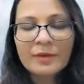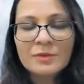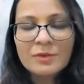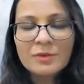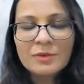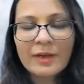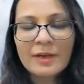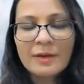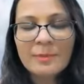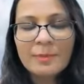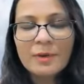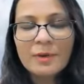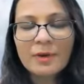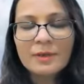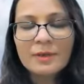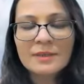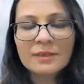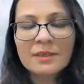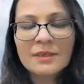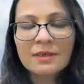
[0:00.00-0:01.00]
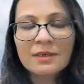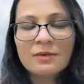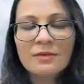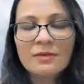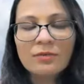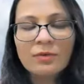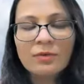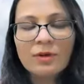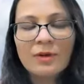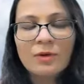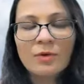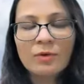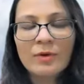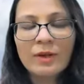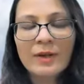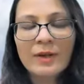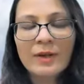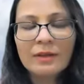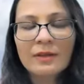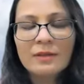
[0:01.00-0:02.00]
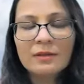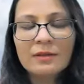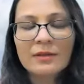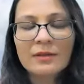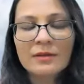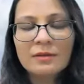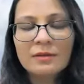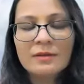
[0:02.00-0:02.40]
to help you achieve a good health,